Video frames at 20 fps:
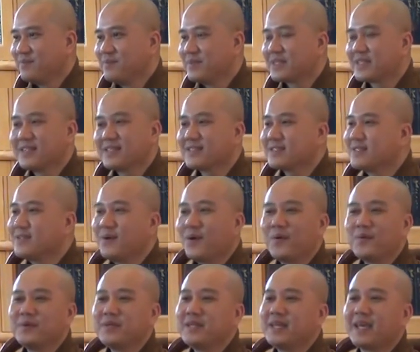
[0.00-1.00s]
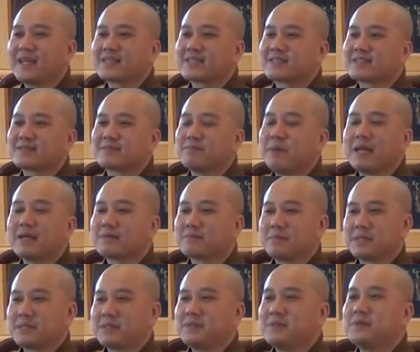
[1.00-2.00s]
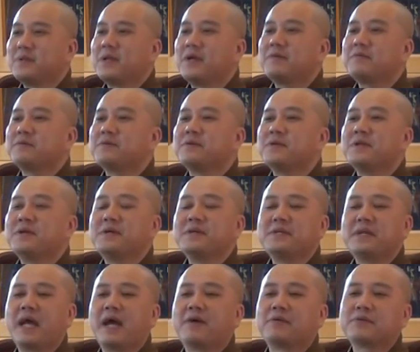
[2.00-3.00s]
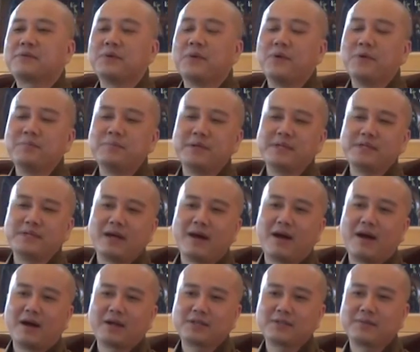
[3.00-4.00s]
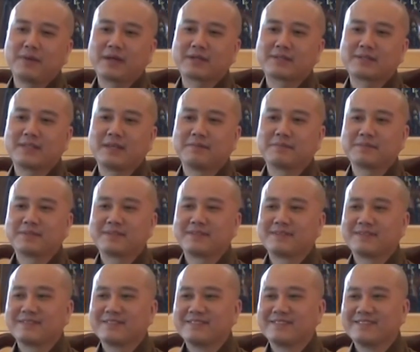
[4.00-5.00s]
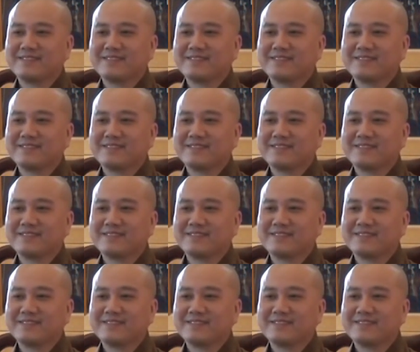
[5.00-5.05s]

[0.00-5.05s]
Because you only expect, but you never learn how to open your heart to accept.